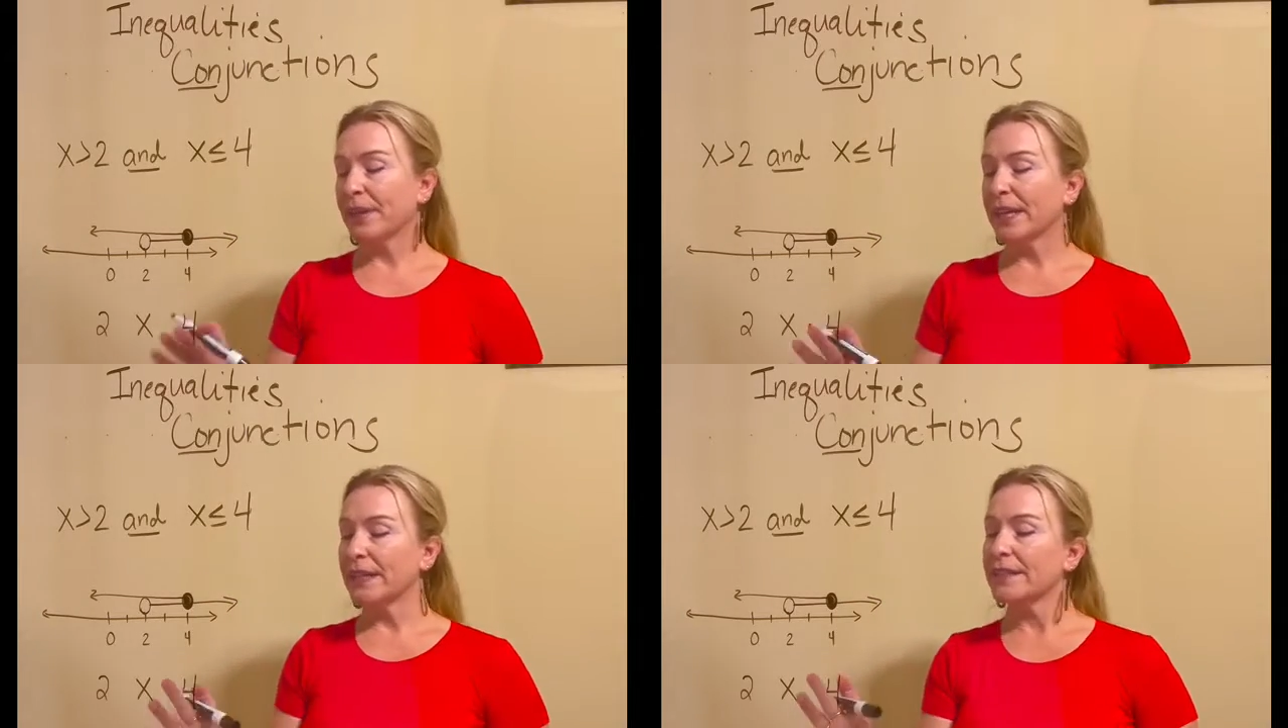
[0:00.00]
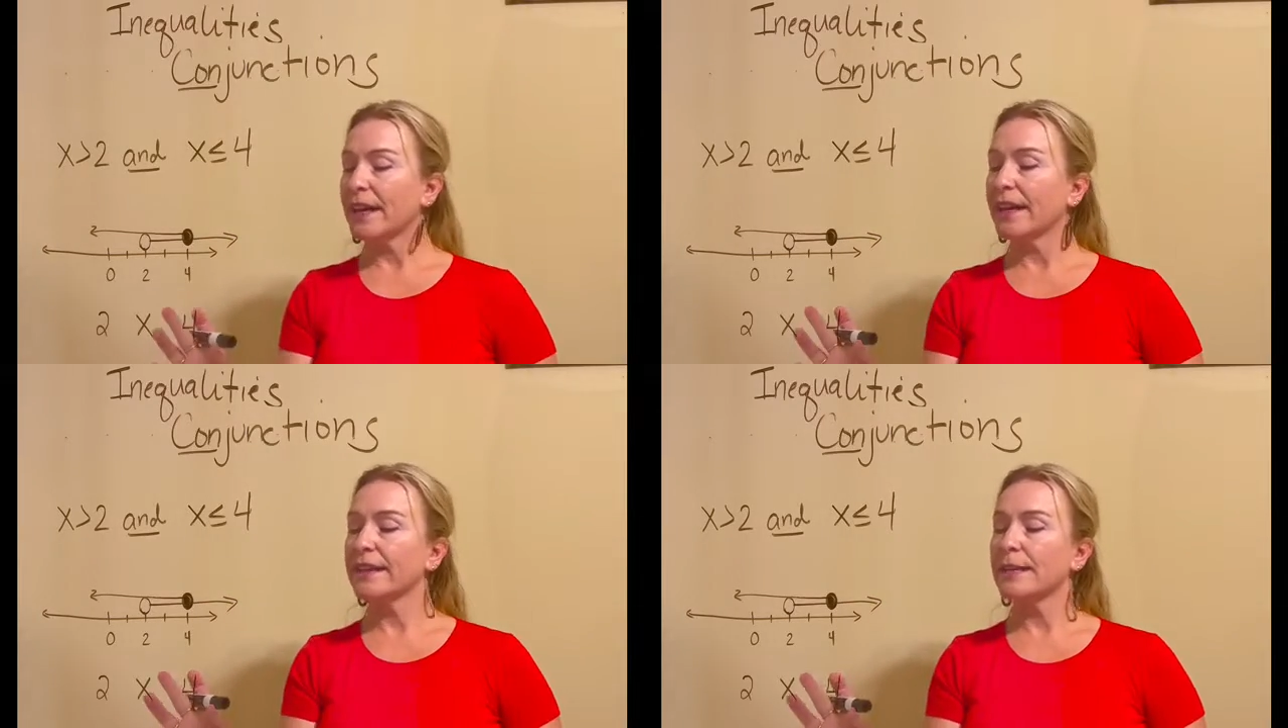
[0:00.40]
is
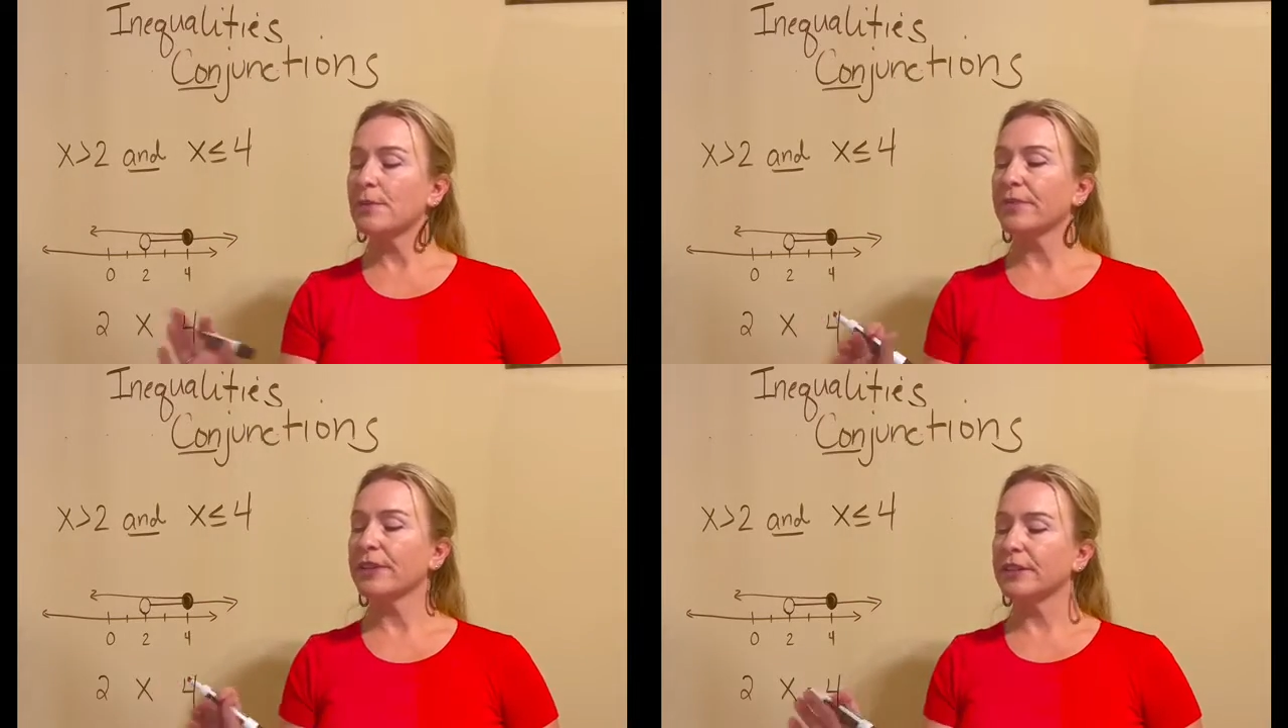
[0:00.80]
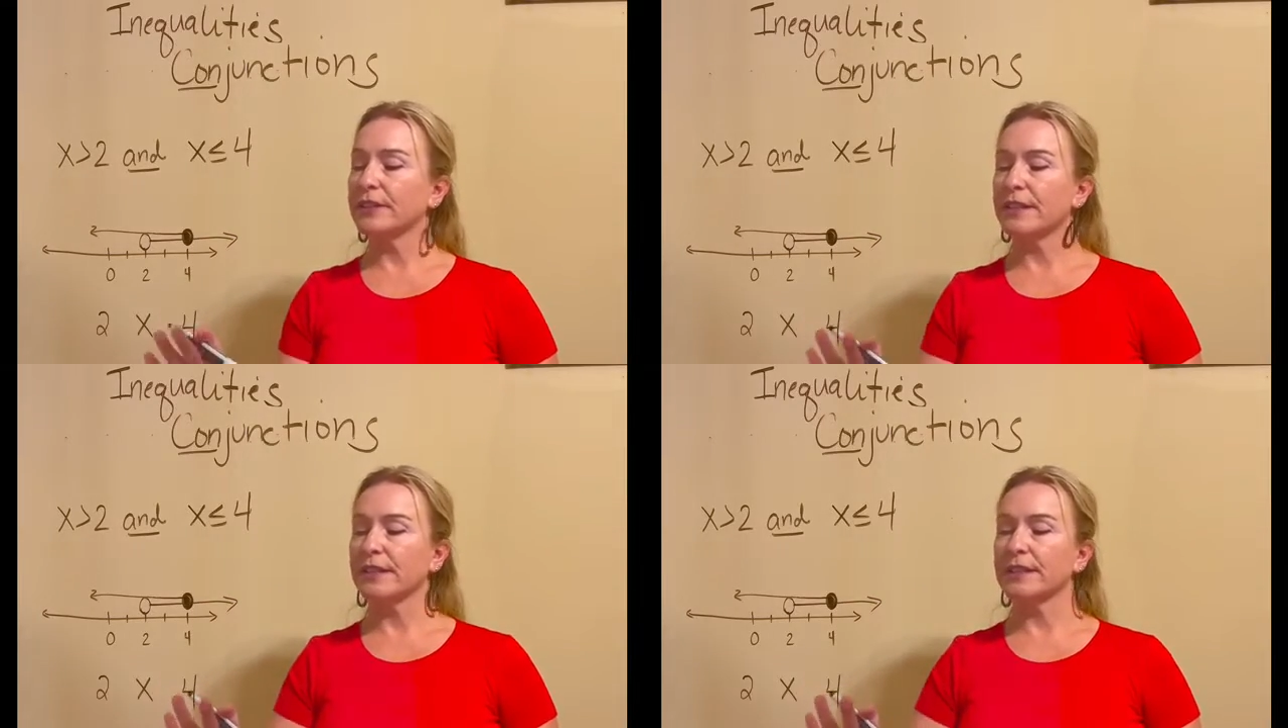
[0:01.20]
I come over here
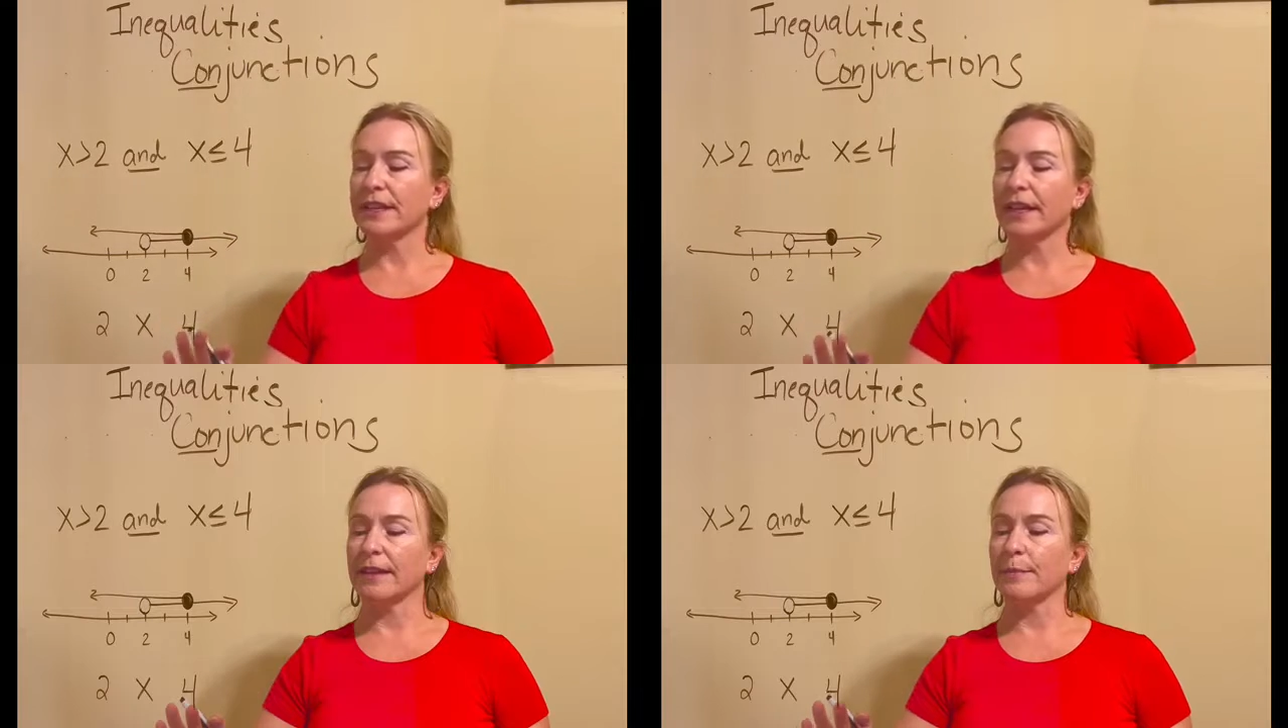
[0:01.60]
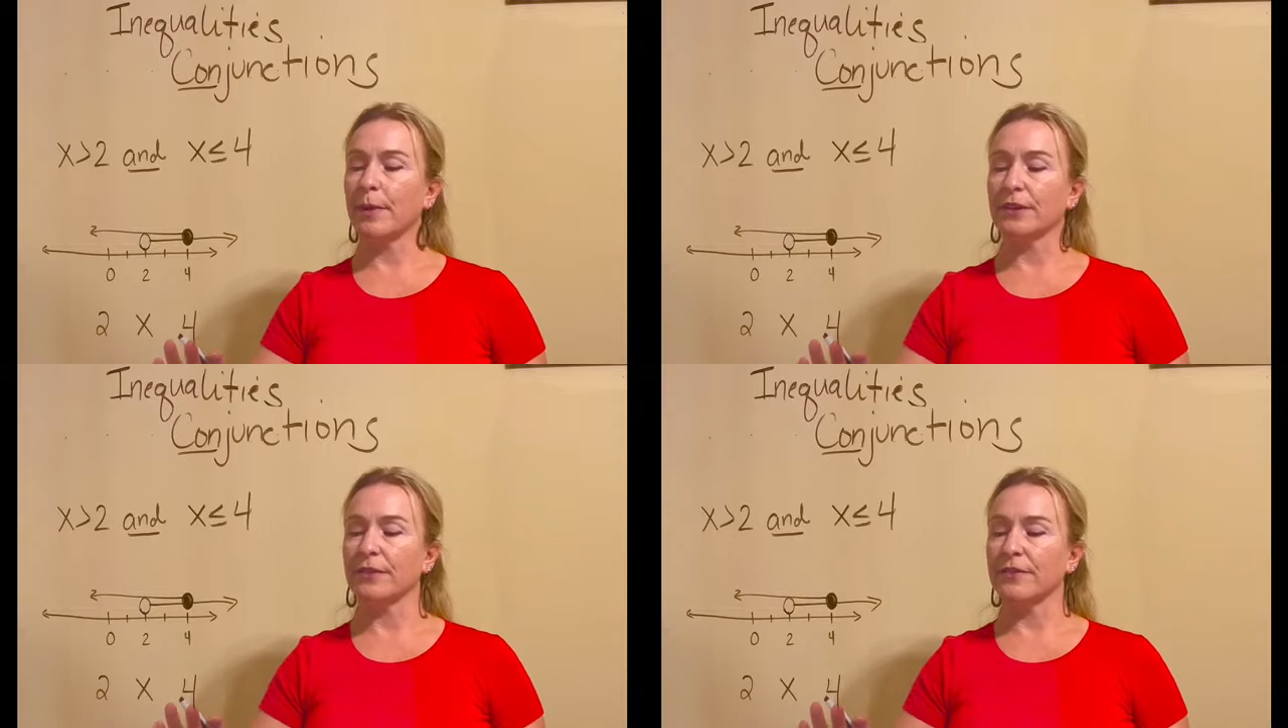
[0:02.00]
to the second
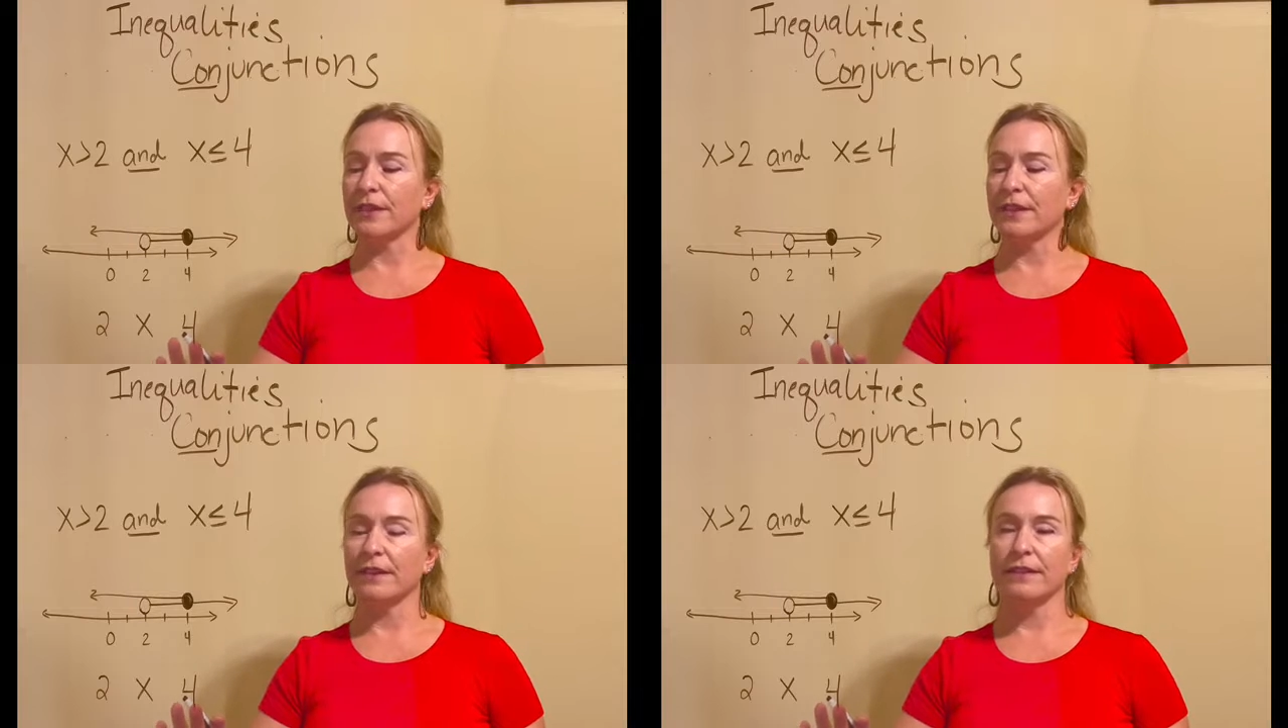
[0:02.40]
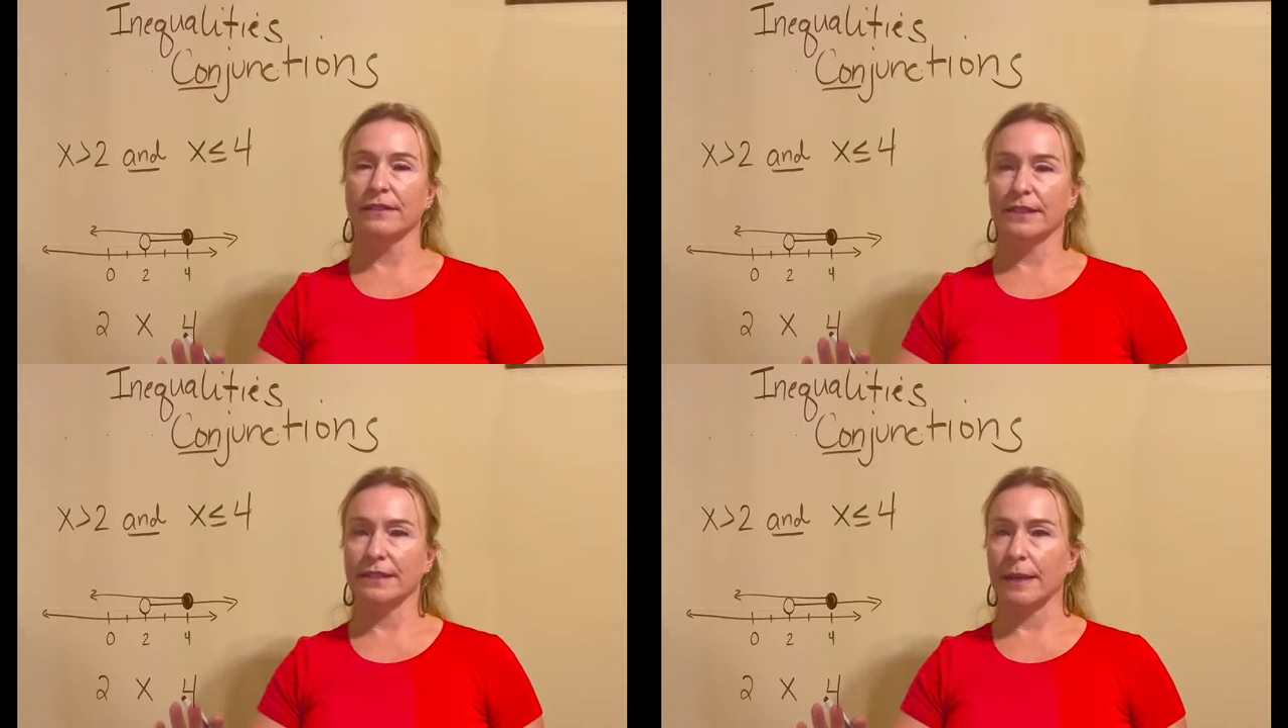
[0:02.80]
part of the
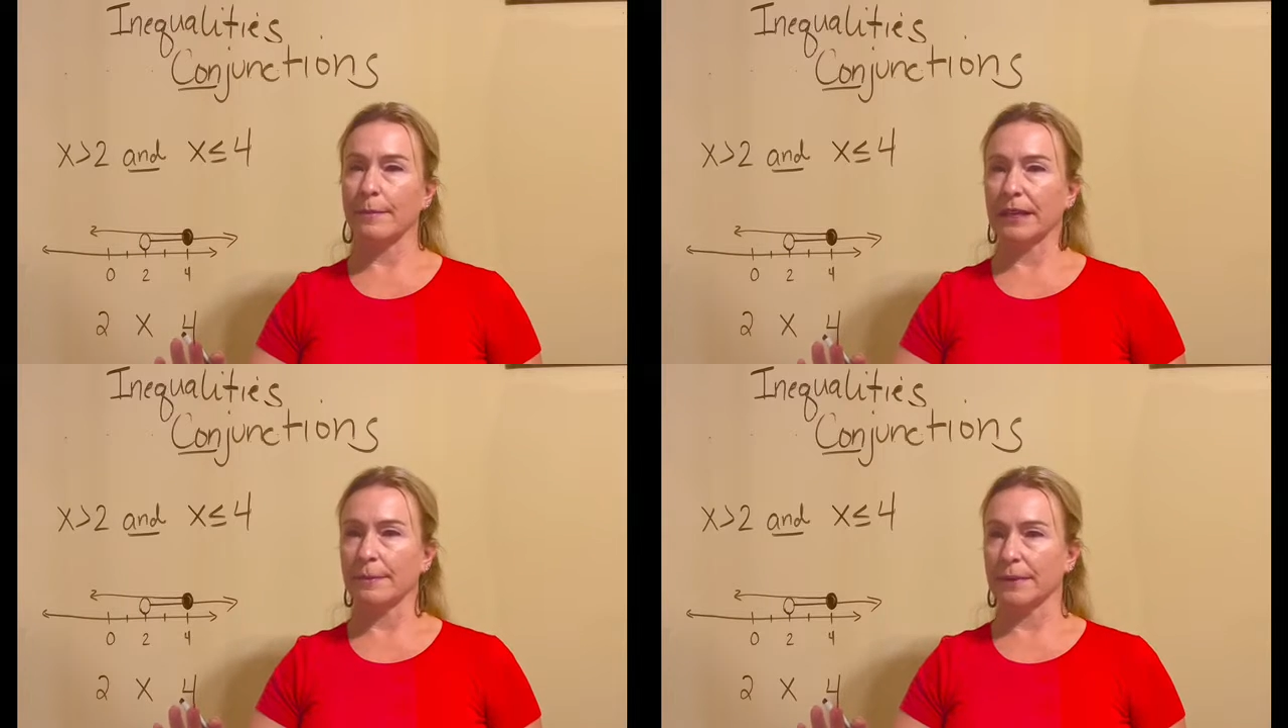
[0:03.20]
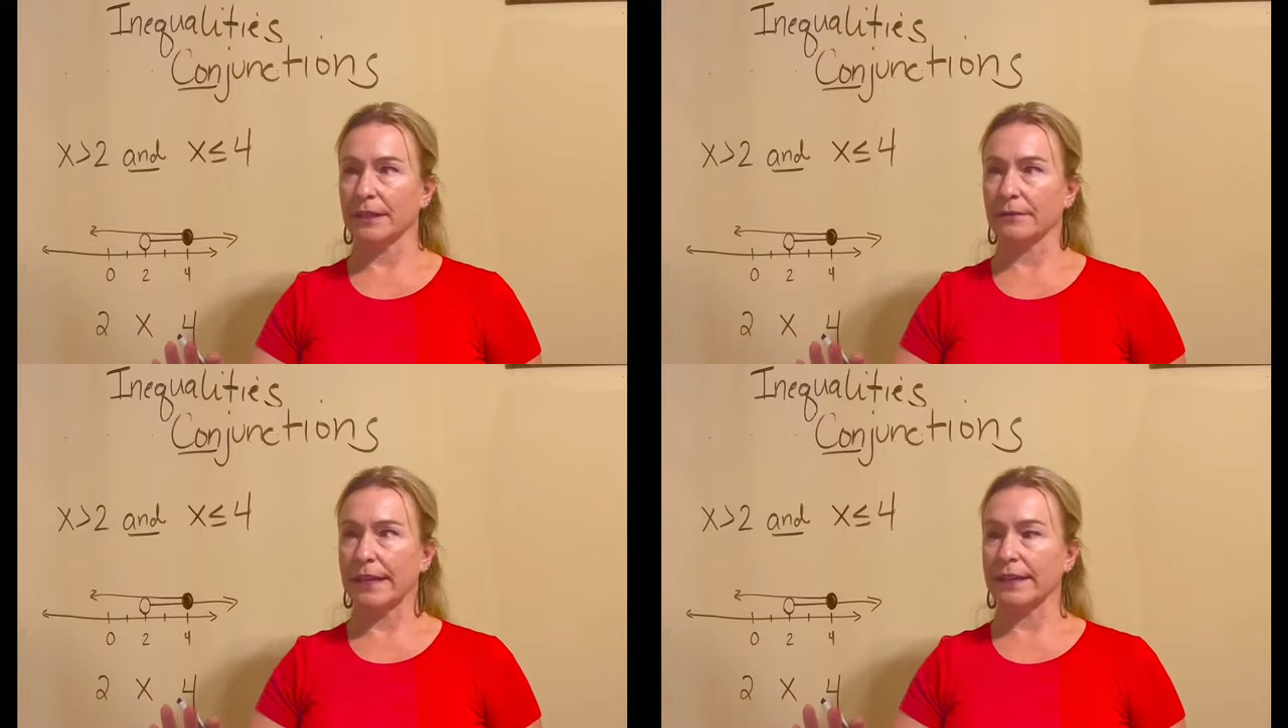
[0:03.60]
statement I'm going
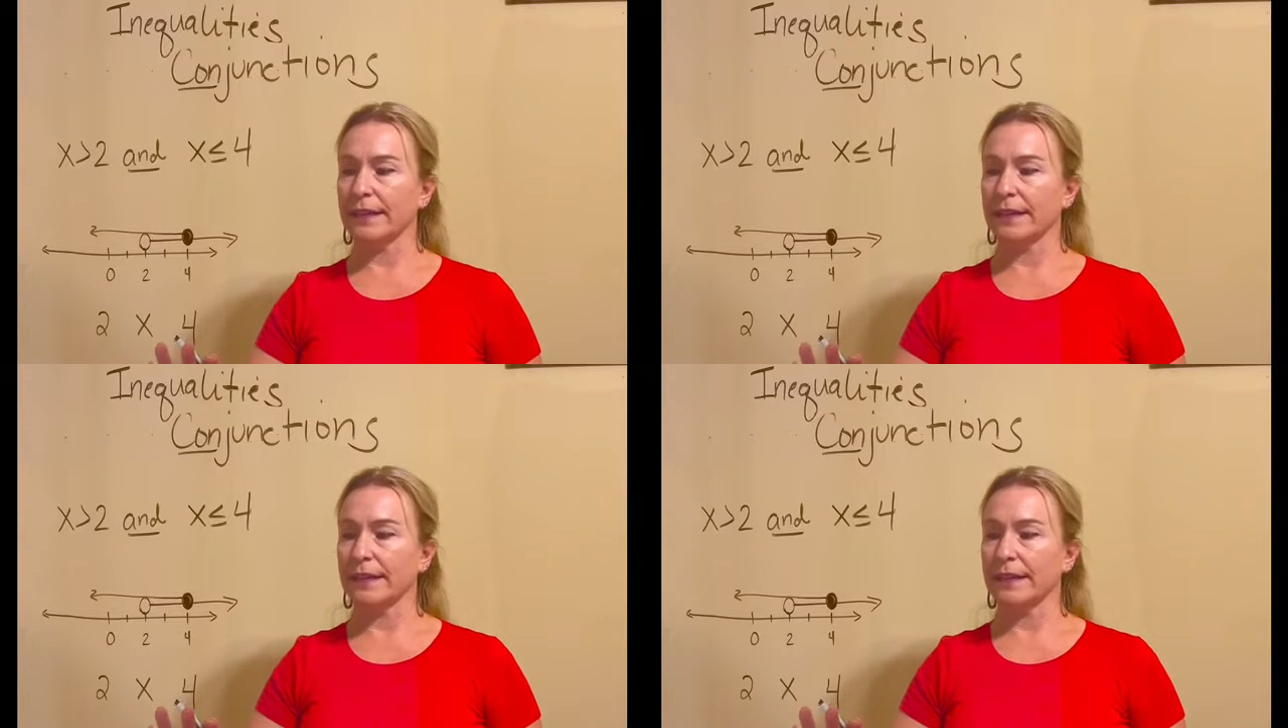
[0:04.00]
to write,